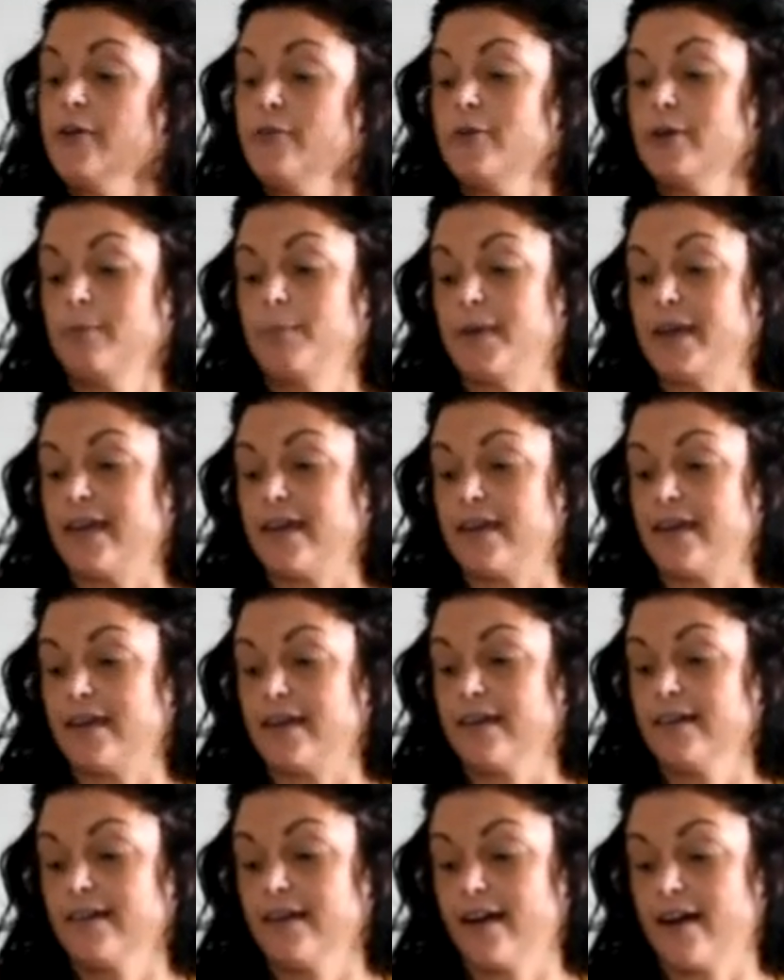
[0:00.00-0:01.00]
would
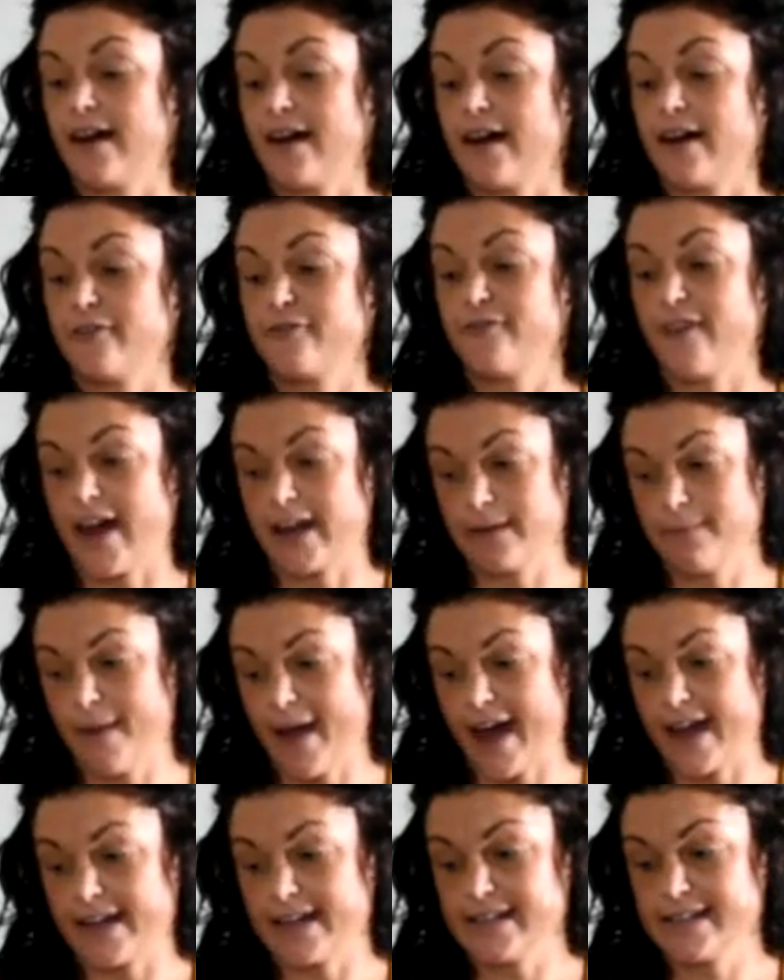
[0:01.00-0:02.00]
be
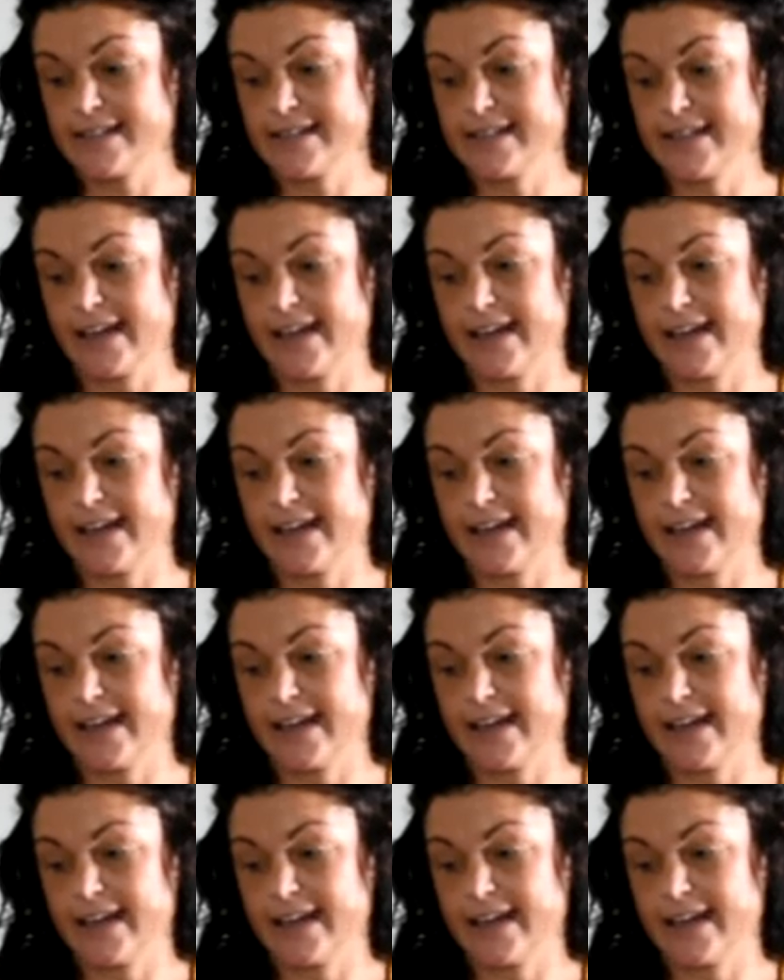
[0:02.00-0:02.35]
Patties,